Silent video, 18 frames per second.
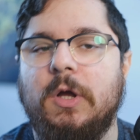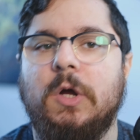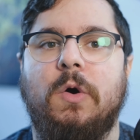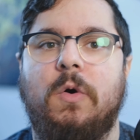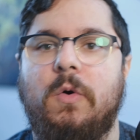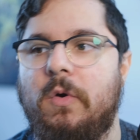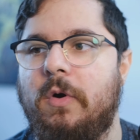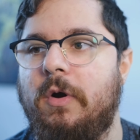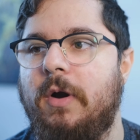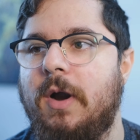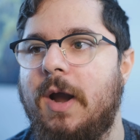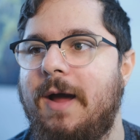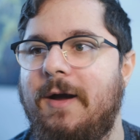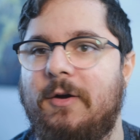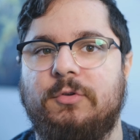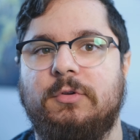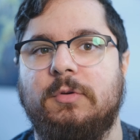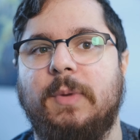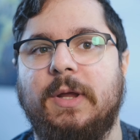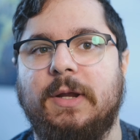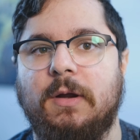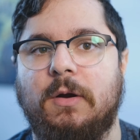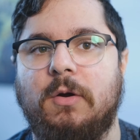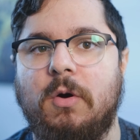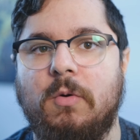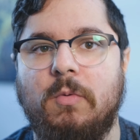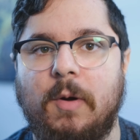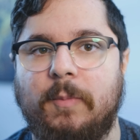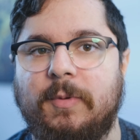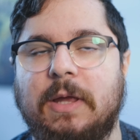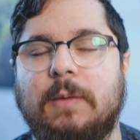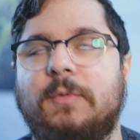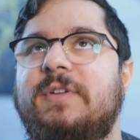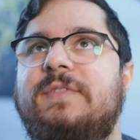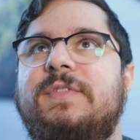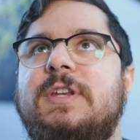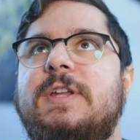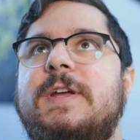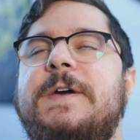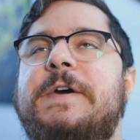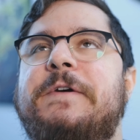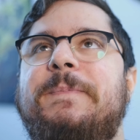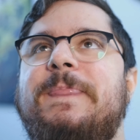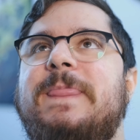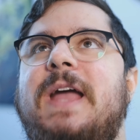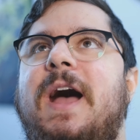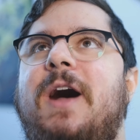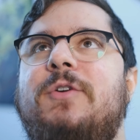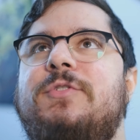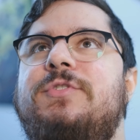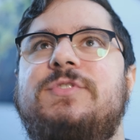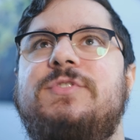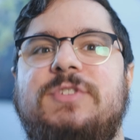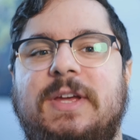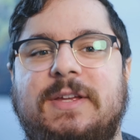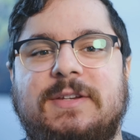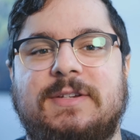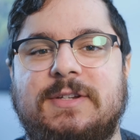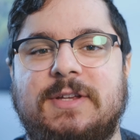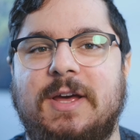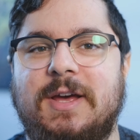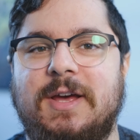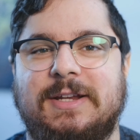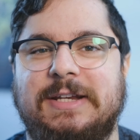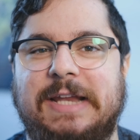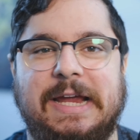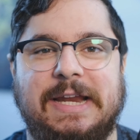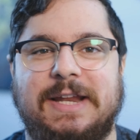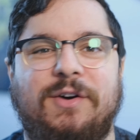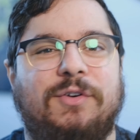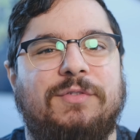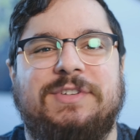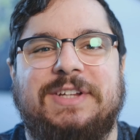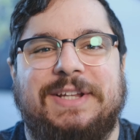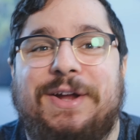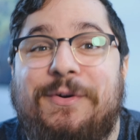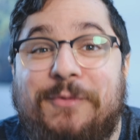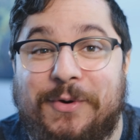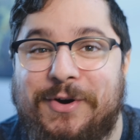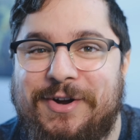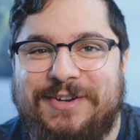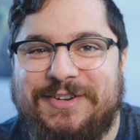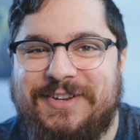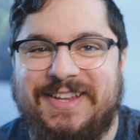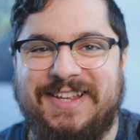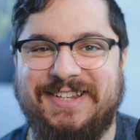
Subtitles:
or how to make a co-op game, or even how to send data over the network.